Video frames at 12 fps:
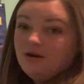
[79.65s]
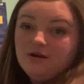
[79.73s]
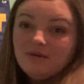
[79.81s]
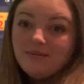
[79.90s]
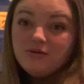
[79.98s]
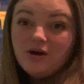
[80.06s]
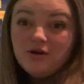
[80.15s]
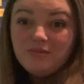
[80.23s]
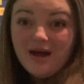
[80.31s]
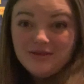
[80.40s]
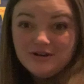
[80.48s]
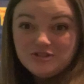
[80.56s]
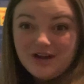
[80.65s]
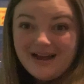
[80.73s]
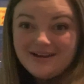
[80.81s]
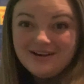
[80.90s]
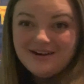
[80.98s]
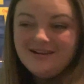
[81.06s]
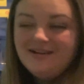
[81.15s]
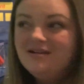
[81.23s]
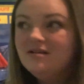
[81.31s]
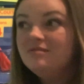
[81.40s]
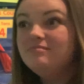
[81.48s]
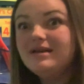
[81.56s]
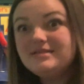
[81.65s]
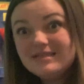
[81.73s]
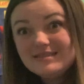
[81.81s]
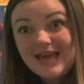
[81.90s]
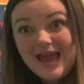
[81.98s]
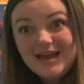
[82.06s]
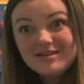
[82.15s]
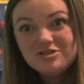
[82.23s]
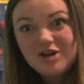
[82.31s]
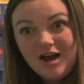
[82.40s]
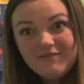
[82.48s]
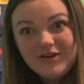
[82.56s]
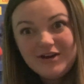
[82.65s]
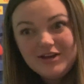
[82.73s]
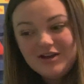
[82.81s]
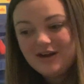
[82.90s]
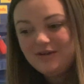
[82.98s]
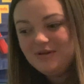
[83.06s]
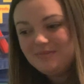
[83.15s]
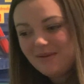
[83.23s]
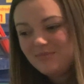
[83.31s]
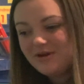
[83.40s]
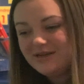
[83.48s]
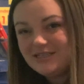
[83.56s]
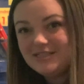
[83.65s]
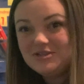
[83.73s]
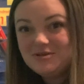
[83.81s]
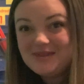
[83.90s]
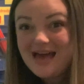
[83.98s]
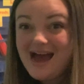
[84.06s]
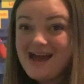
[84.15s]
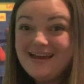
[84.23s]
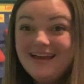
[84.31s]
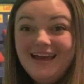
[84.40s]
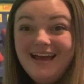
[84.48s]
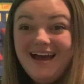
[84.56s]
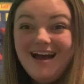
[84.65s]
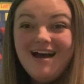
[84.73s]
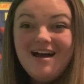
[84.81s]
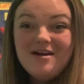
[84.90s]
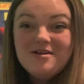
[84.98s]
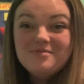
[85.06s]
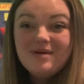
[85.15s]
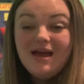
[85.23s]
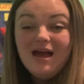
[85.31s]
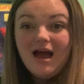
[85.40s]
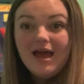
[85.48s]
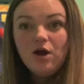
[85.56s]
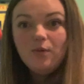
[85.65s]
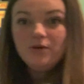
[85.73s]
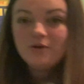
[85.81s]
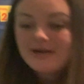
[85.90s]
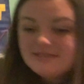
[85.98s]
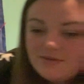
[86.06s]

Remember our weather tracker? Mrs. K is not very good at remembering to do that. I hope you guys